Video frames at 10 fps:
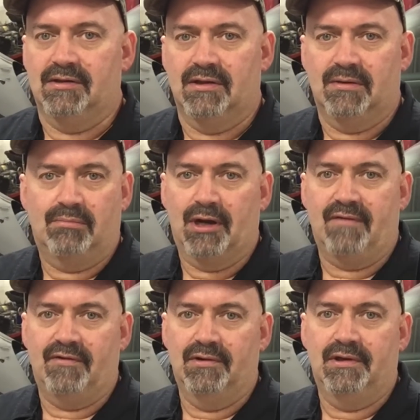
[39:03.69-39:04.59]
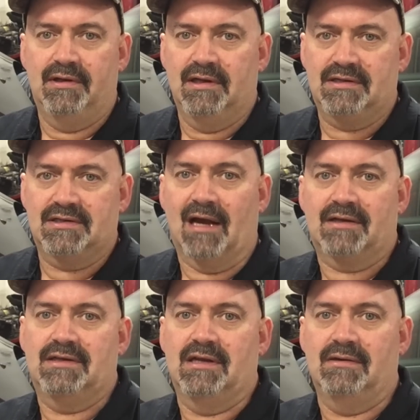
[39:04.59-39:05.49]
uh, brake fluid, it
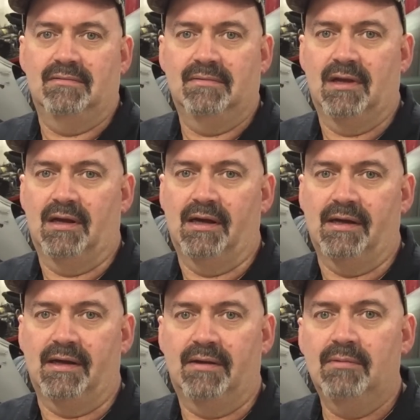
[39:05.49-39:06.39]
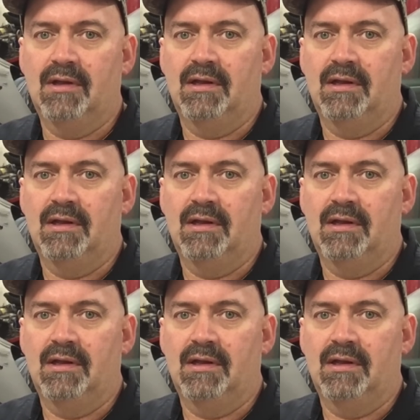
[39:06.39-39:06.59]
sucks in uh,